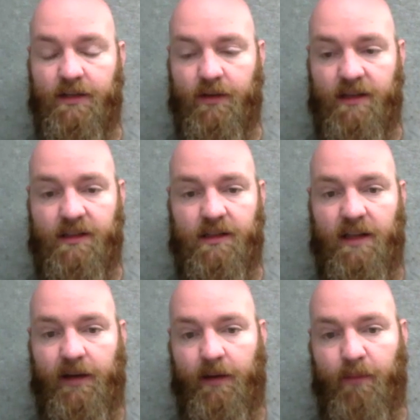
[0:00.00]
So that's the
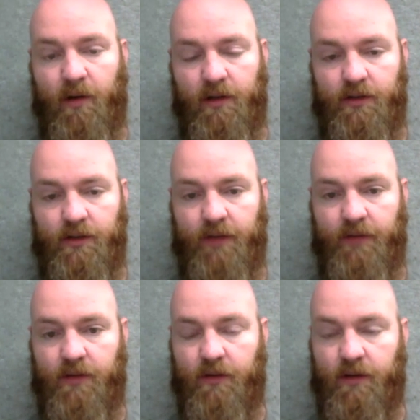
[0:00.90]
second part that you'll have to do.